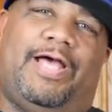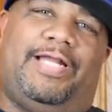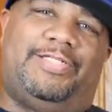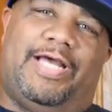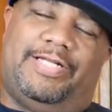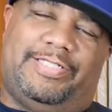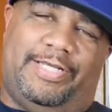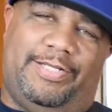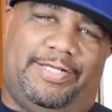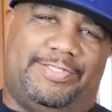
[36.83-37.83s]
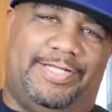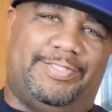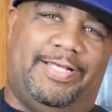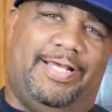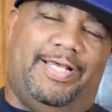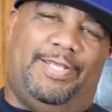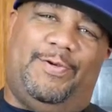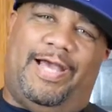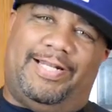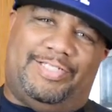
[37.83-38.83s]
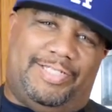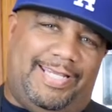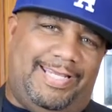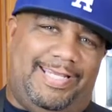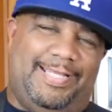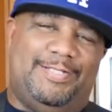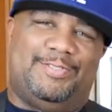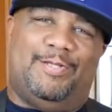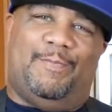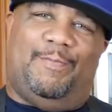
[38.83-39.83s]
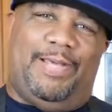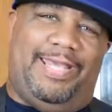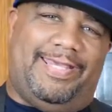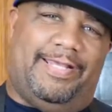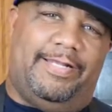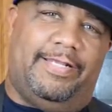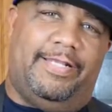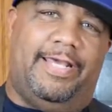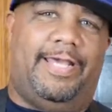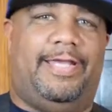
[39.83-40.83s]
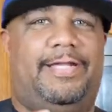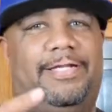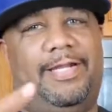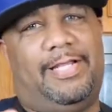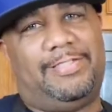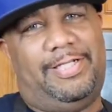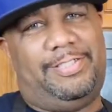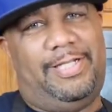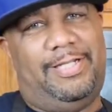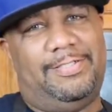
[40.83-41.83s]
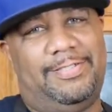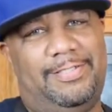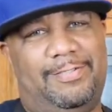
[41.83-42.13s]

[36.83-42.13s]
I just gotta tell you this, listen, you got cheese, bacon. Hey, did I say cheese?